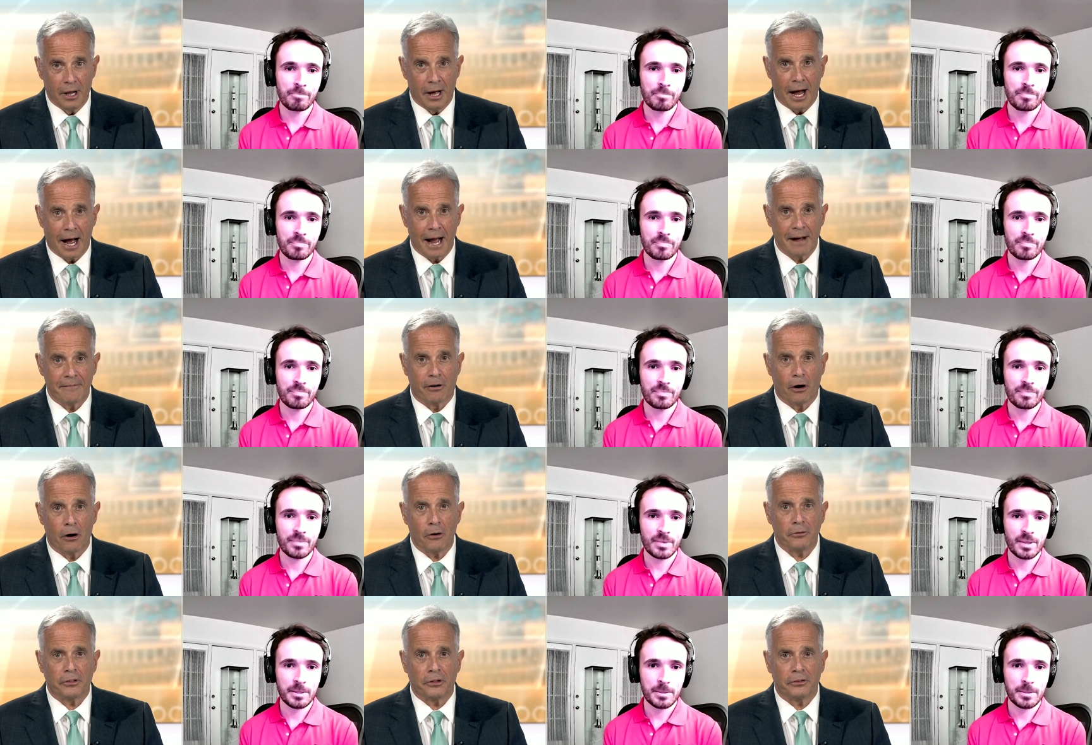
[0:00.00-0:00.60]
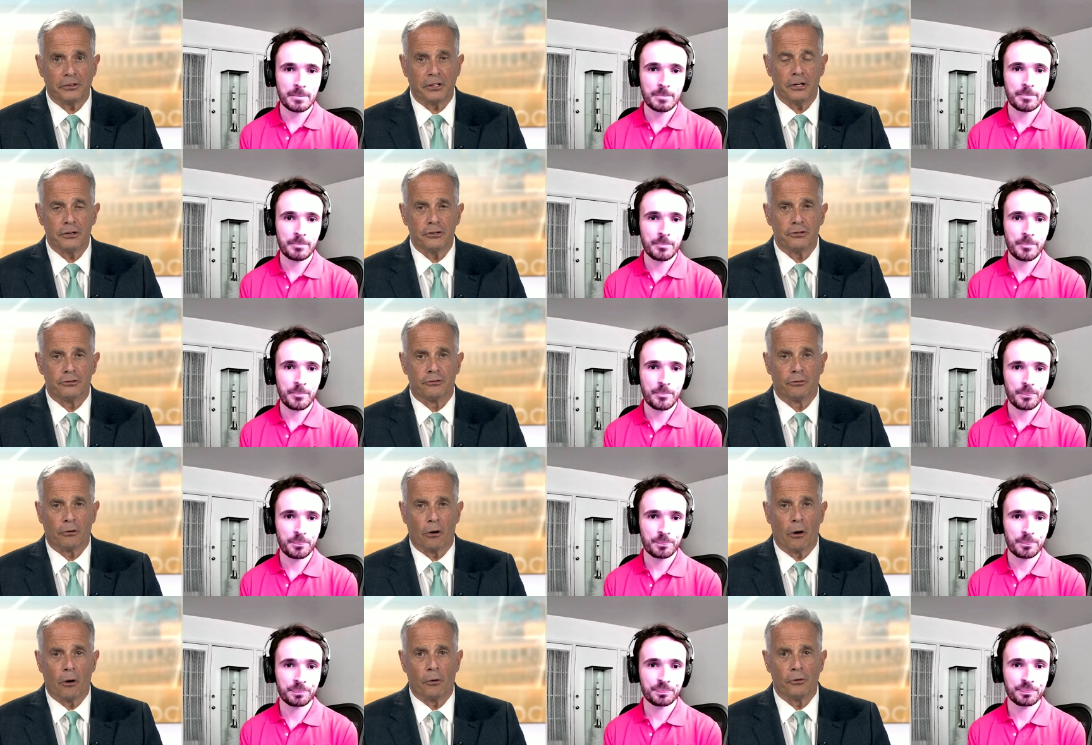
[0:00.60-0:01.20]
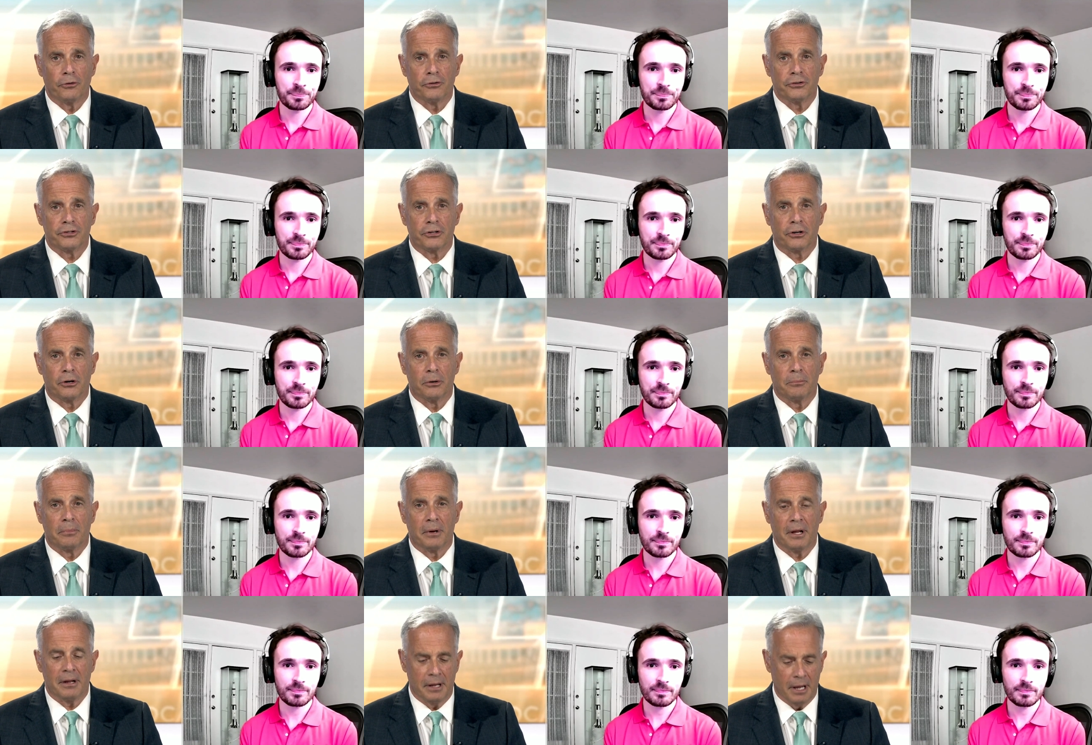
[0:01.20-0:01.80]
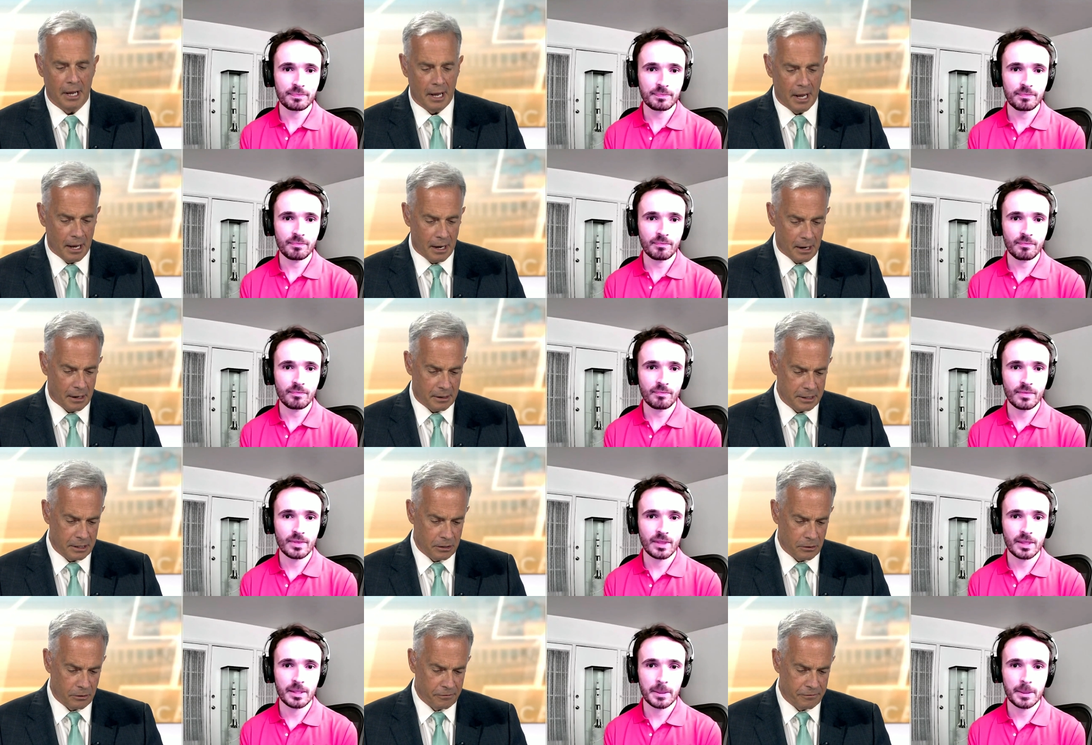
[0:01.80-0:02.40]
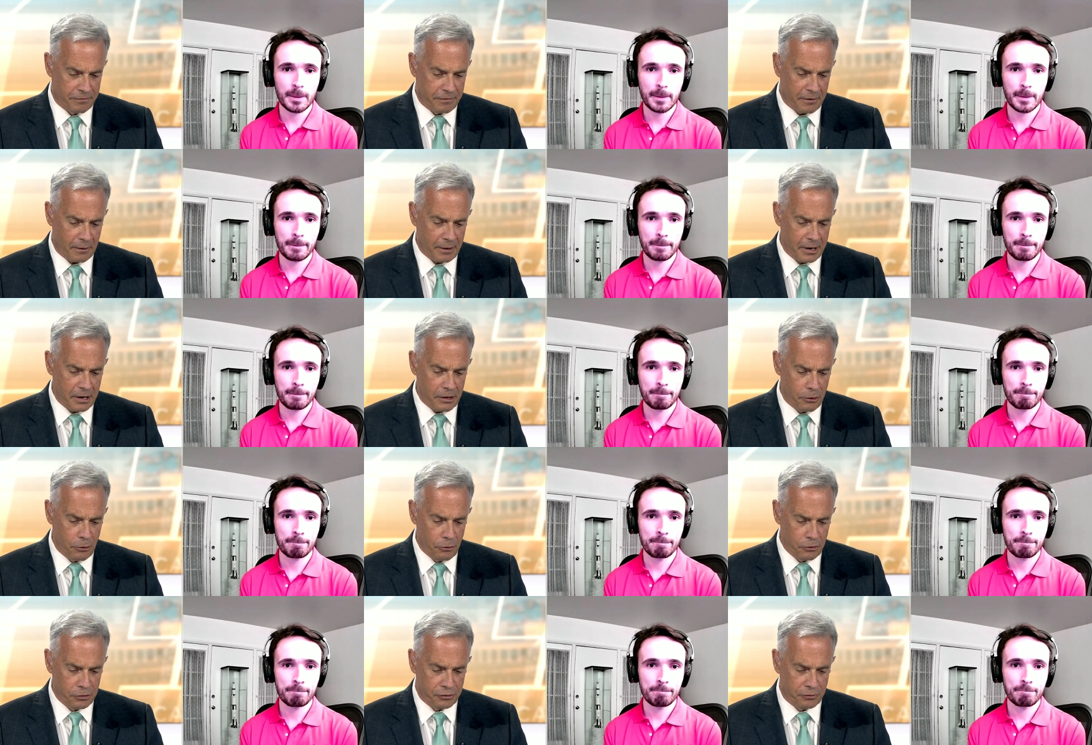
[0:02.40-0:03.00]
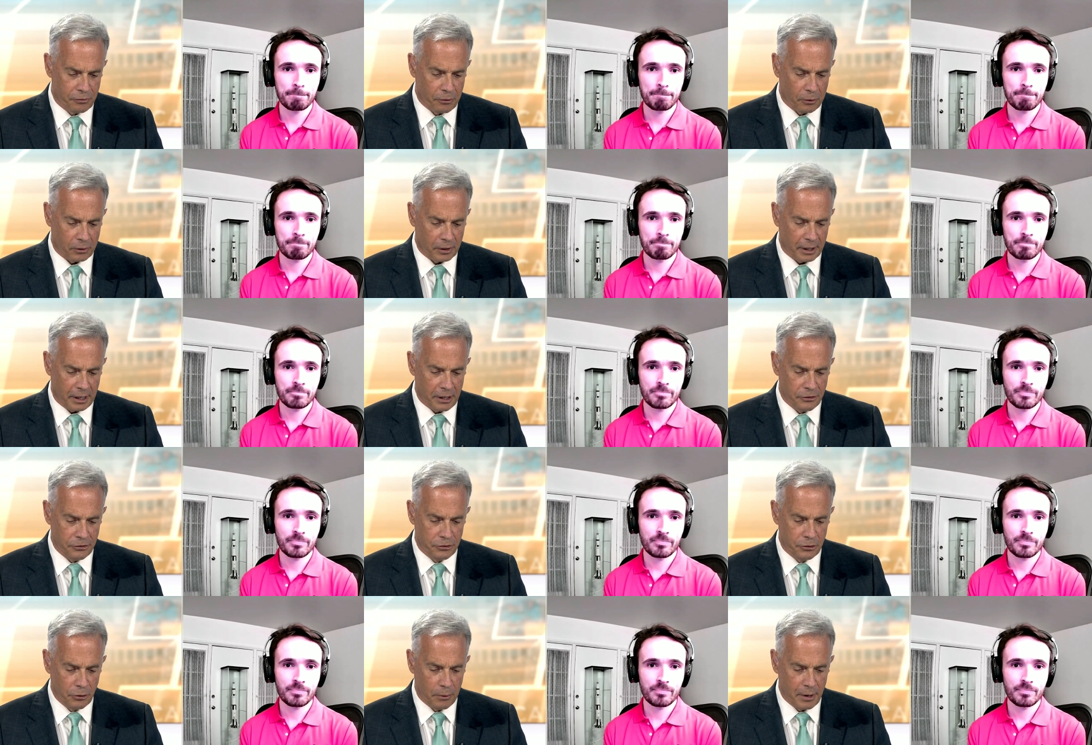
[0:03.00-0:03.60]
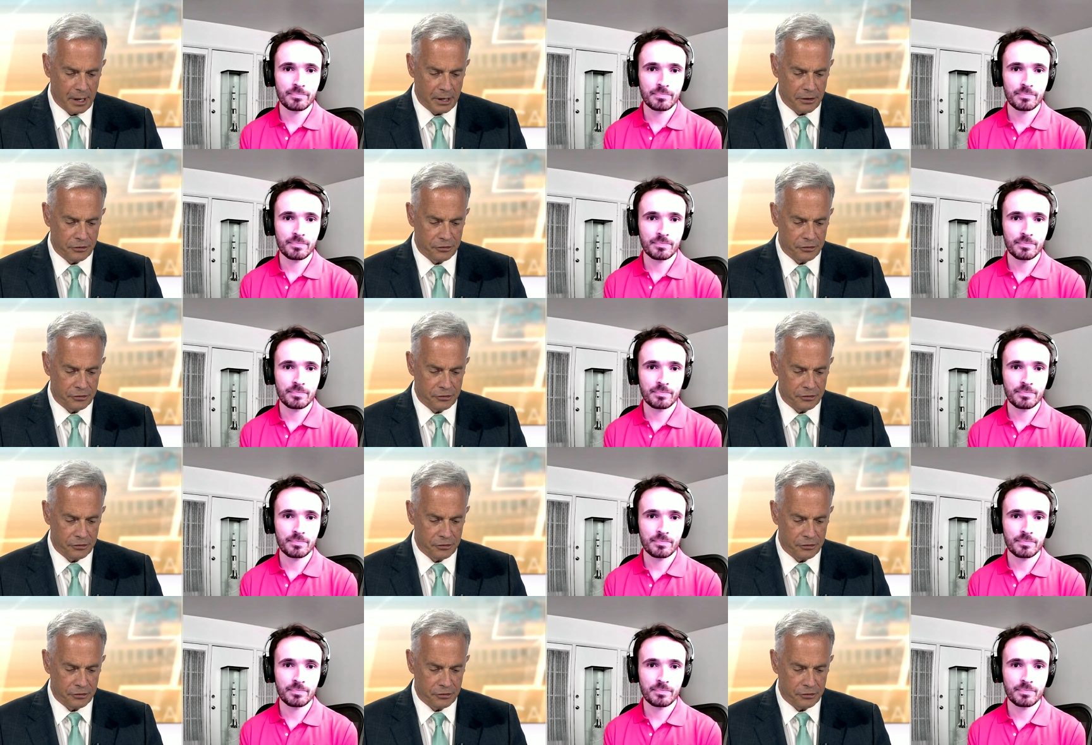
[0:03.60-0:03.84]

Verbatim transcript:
Speaker 1: I've heard that these drones could be, you know, very useful in doing